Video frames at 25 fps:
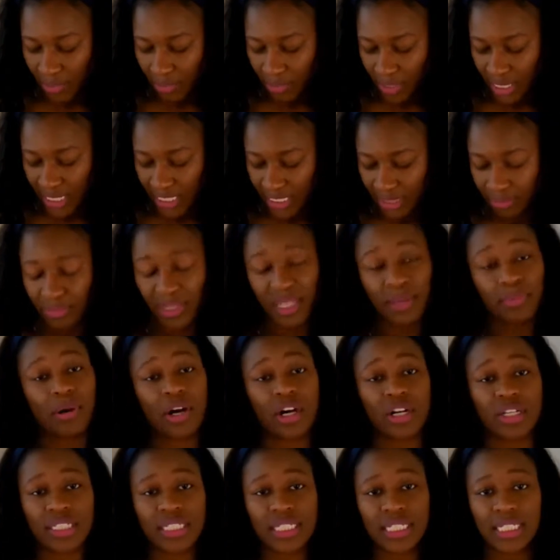weight because me
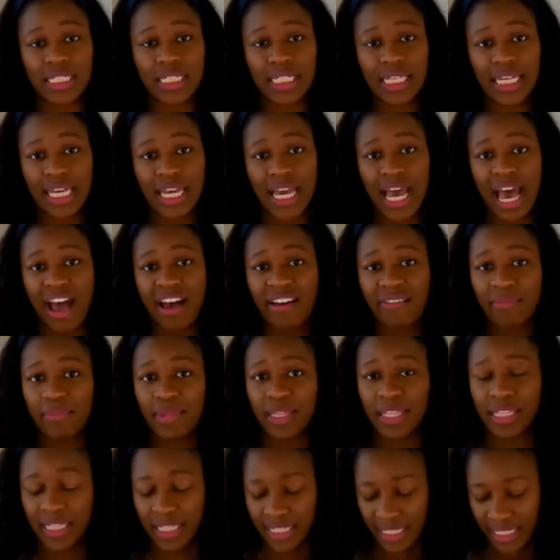personally, I've
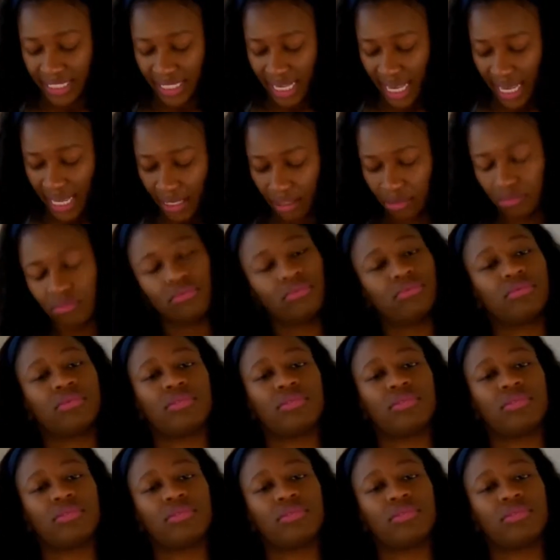been the same